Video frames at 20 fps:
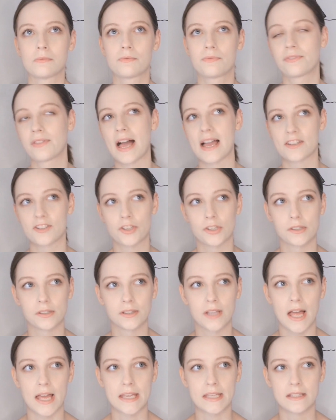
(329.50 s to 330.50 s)
flashing
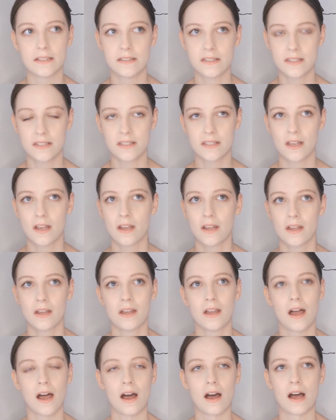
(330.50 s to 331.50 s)
lights.
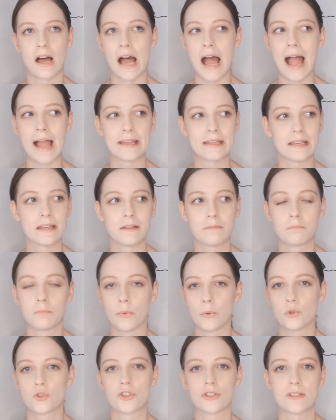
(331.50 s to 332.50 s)
I get
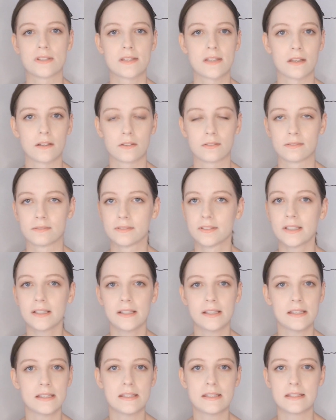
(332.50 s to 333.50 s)
motion sick
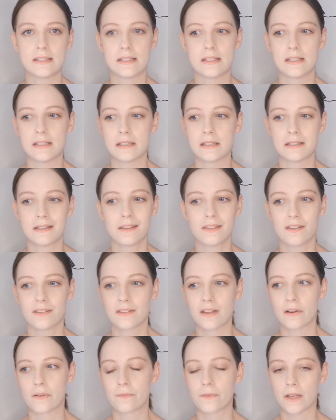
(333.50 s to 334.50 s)
really easy. Anything
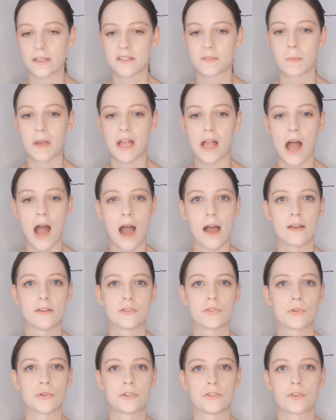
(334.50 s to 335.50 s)
that affects my
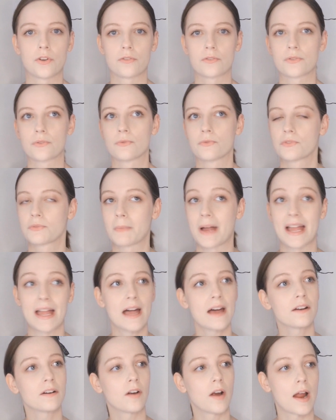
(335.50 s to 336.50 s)
eyes or jostles my
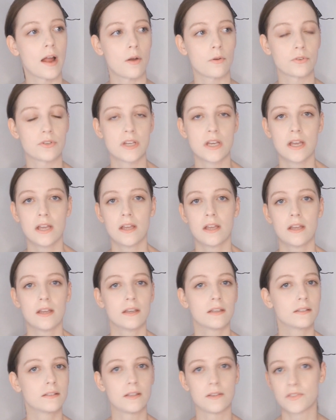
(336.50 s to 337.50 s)
head around
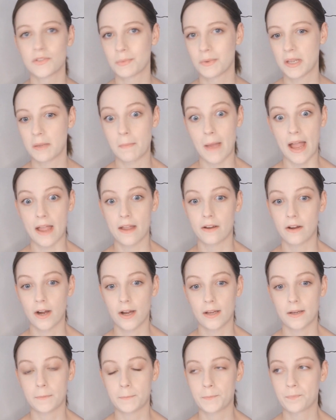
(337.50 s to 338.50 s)
gives me a
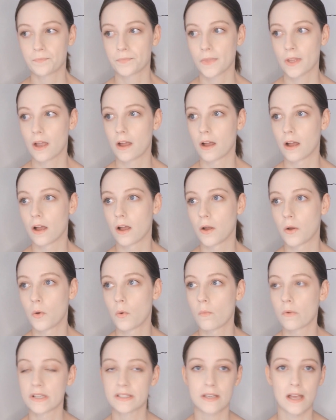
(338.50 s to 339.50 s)
migraine.
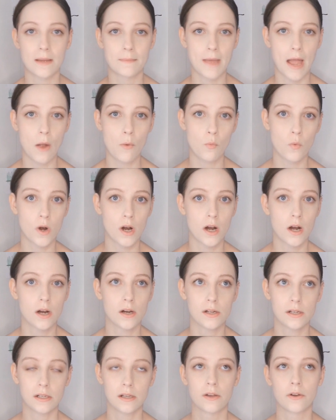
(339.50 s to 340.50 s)
One time at
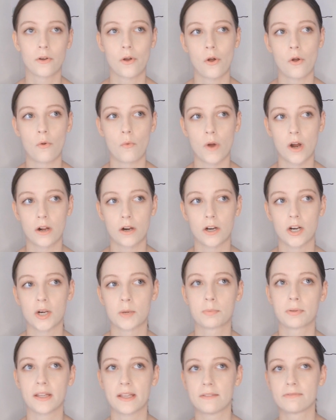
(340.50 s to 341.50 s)
work, a
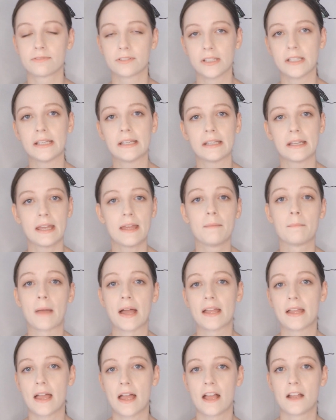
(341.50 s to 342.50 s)
coworker playfully hit
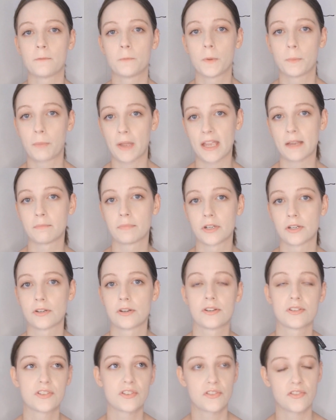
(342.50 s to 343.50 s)
my head with
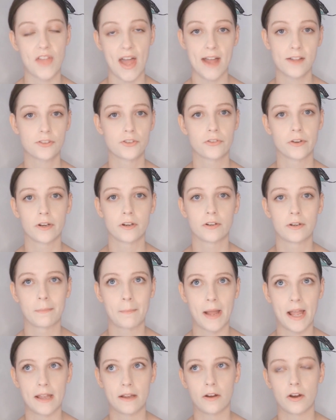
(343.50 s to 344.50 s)
papers. That triggered a
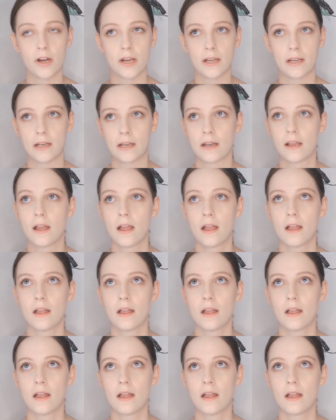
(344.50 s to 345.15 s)
migraine.